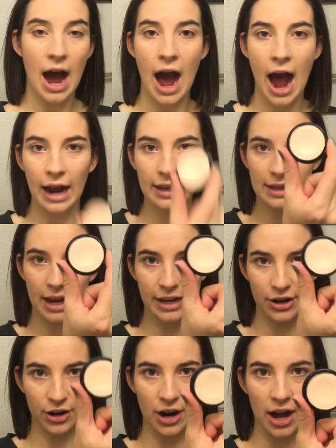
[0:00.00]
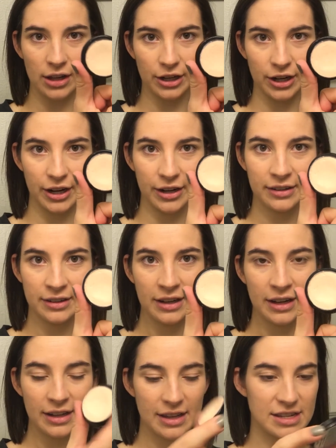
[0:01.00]
highlighter color.
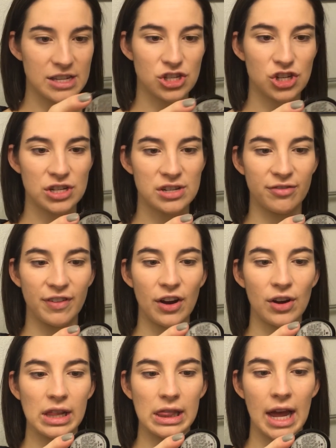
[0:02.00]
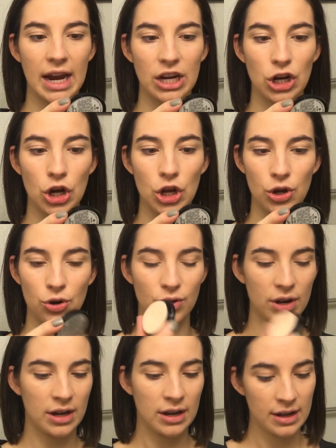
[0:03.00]
This is just a very light
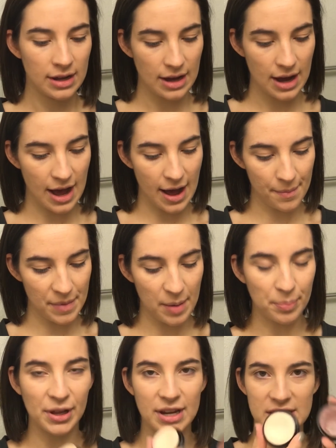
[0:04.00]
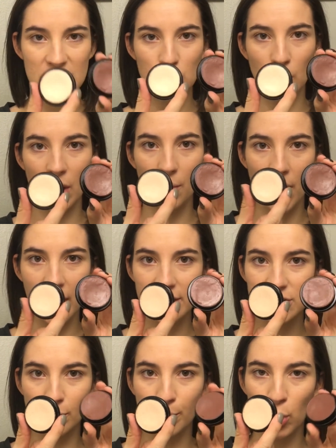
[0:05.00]
nude, in places where I want
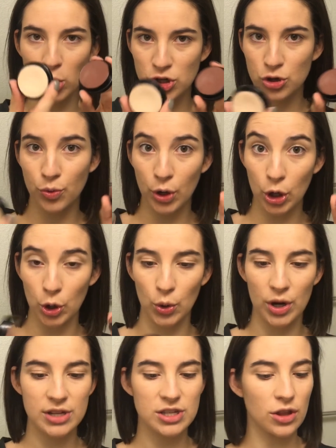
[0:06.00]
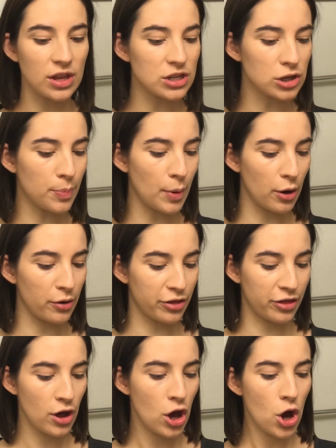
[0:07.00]
it to protrude. So these are
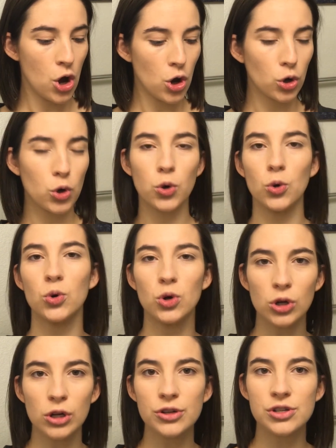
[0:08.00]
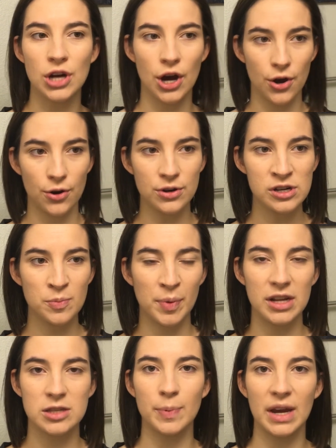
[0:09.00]
both cool toned,
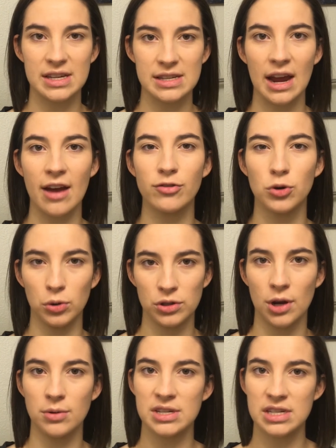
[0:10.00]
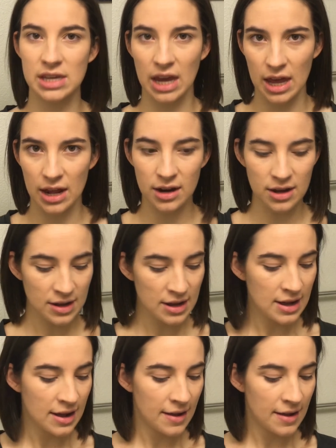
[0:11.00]
but it's because I have cool toned skin,